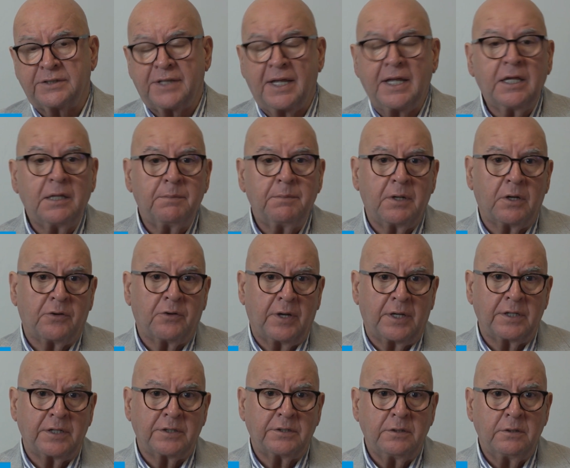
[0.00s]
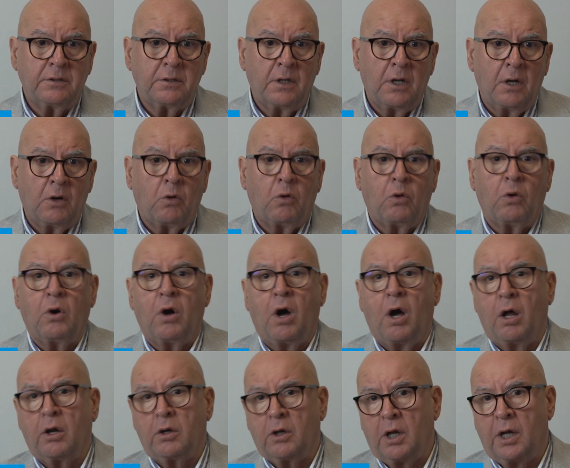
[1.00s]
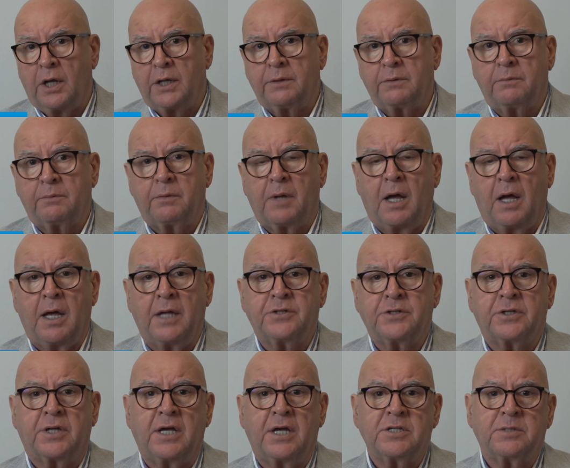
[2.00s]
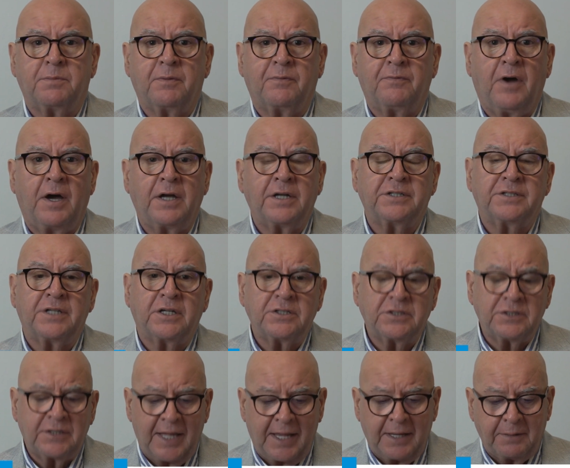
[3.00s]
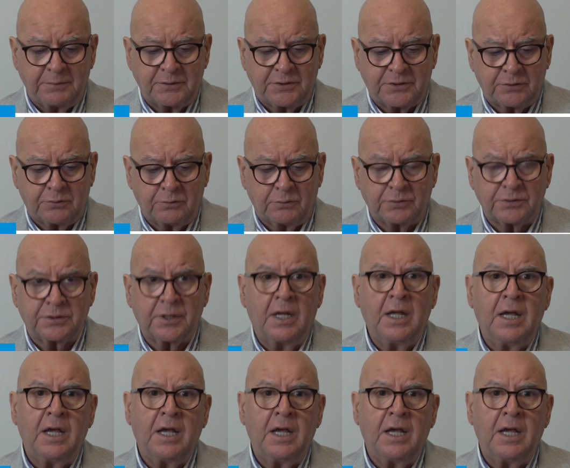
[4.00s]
They can be accredited, or online education providers such as language schools.